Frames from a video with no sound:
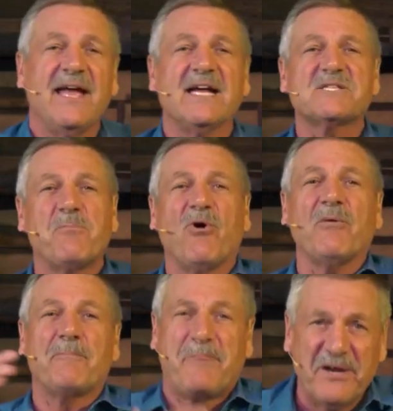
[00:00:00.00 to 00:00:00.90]
It's
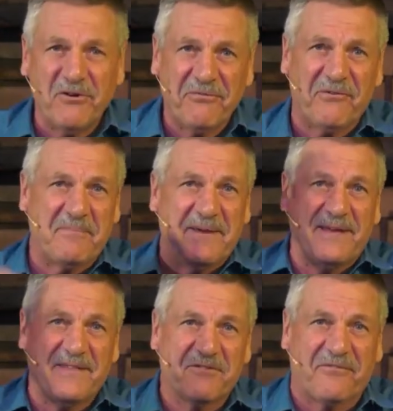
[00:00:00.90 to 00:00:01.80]
more bitter for
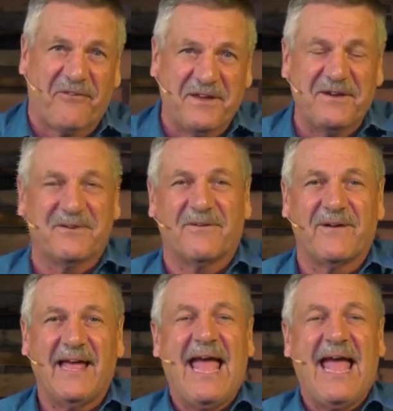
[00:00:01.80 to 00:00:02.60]
me than for you.